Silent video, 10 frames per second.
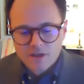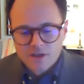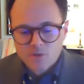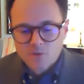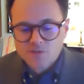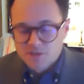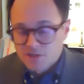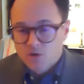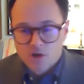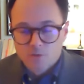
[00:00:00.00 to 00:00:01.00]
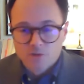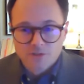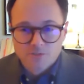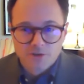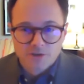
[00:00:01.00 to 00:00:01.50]
it was an incredible
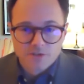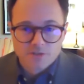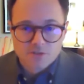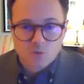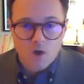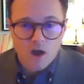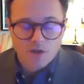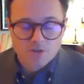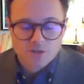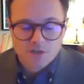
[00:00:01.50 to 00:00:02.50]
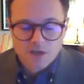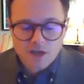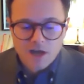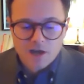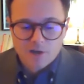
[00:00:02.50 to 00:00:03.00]
experience to watch,
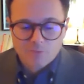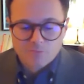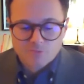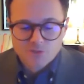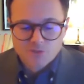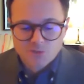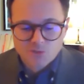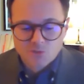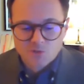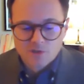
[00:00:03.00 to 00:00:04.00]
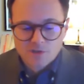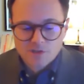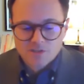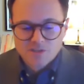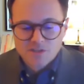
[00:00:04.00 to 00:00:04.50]
to
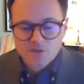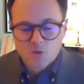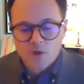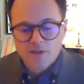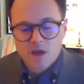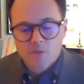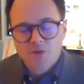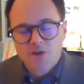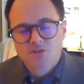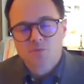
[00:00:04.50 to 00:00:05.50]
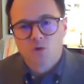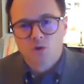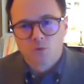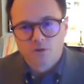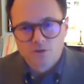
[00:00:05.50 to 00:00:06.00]
see the way that peer support
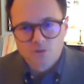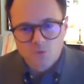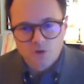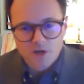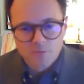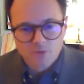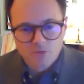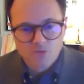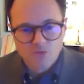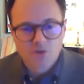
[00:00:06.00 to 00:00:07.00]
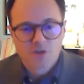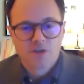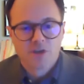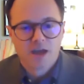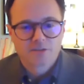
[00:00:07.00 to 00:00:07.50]
workers were able to
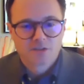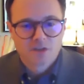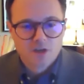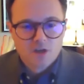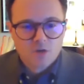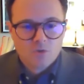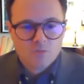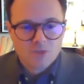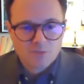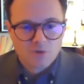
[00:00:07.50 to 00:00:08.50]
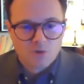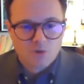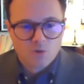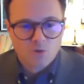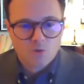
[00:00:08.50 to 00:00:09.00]
connect with
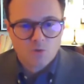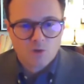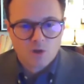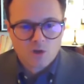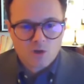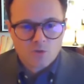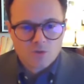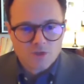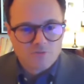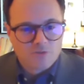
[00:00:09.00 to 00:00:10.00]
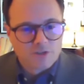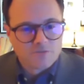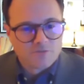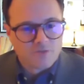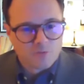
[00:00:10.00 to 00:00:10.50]
people who were
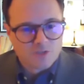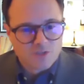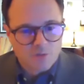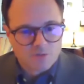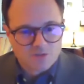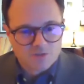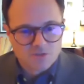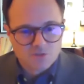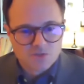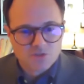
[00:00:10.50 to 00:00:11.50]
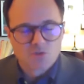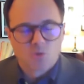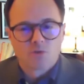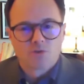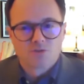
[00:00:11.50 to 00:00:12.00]
suffering from substance use
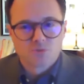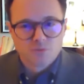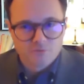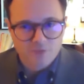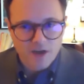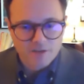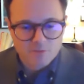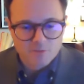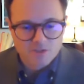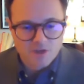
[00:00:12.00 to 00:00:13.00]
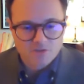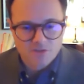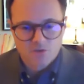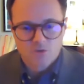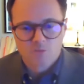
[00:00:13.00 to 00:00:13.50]
disorders, who were finding themselves in
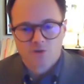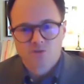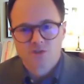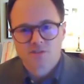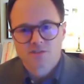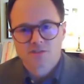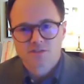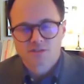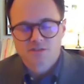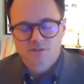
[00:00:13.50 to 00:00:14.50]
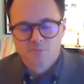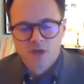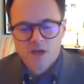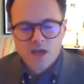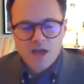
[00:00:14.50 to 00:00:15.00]
the criminal justice system,
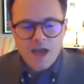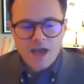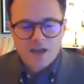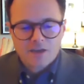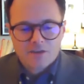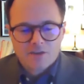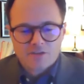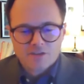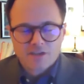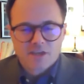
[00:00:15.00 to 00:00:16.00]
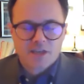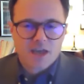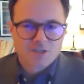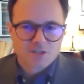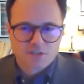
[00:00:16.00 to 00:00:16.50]
and the
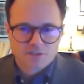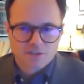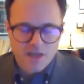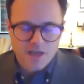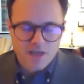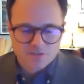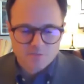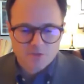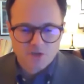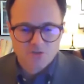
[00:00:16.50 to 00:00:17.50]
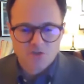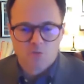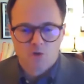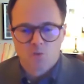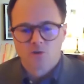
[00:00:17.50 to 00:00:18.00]
connection that peer
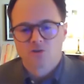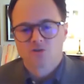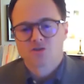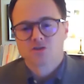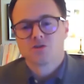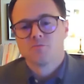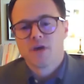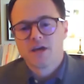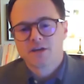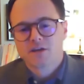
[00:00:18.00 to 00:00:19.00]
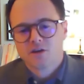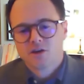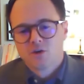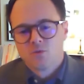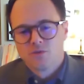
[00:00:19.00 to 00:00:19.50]
support workers could make
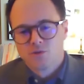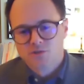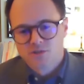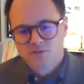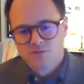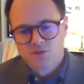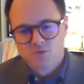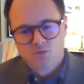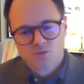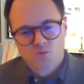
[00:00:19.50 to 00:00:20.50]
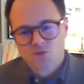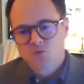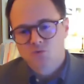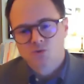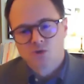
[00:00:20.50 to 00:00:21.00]
with those individuals, which
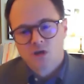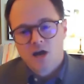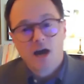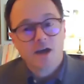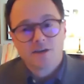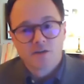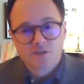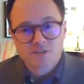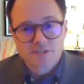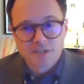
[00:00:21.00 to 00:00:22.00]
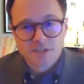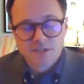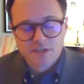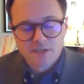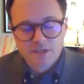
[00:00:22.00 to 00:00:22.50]
I had never
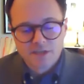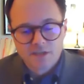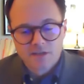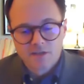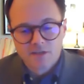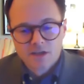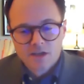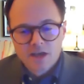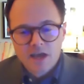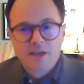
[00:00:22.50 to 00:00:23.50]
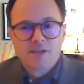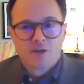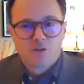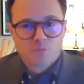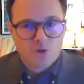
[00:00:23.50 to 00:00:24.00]
seen in any
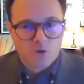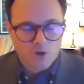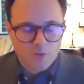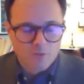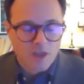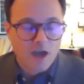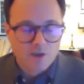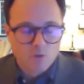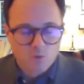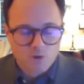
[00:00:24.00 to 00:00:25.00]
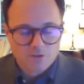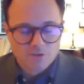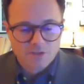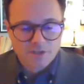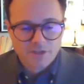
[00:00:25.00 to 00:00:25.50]
other program that I had worked
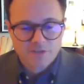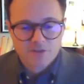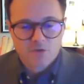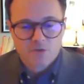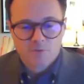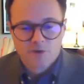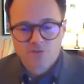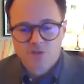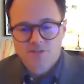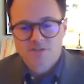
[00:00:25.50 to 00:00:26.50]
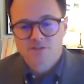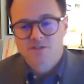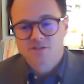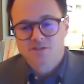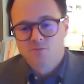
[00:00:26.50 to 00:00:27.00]
in the criminal justice
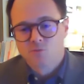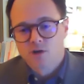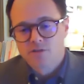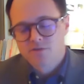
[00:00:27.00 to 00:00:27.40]
system with.